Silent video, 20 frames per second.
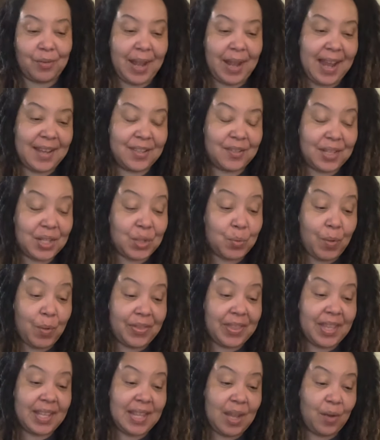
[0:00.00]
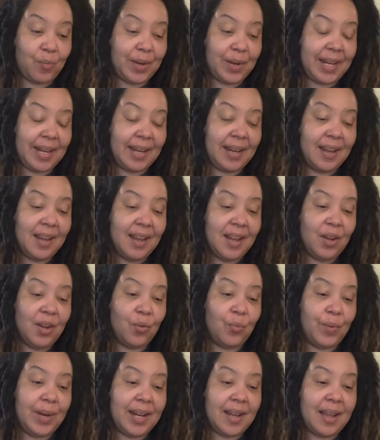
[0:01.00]
Okay, so that's one thing that we
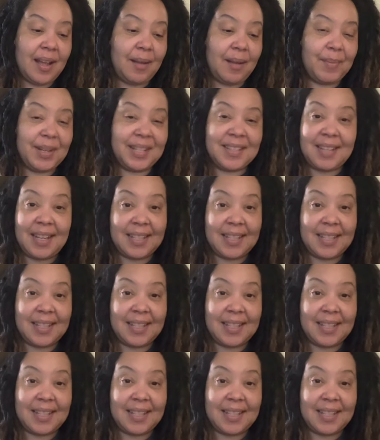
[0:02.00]
it's